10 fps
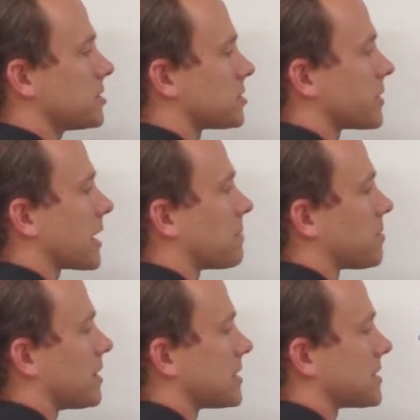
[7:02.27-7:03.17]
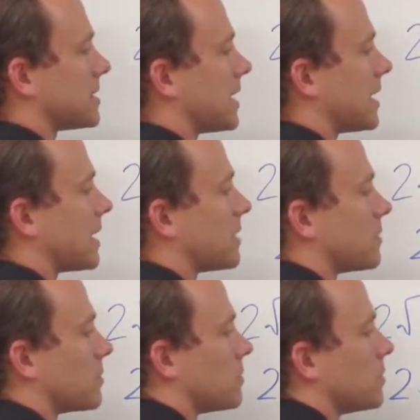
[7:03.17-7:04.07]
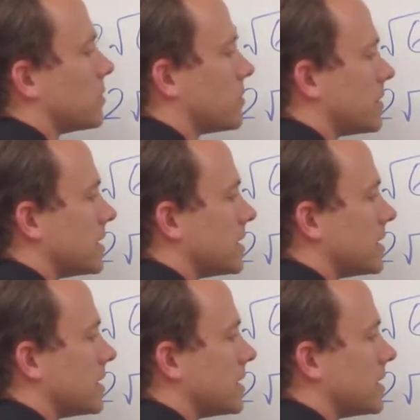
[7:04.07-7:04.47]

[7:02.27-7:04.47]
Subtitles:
So we got plus 9 root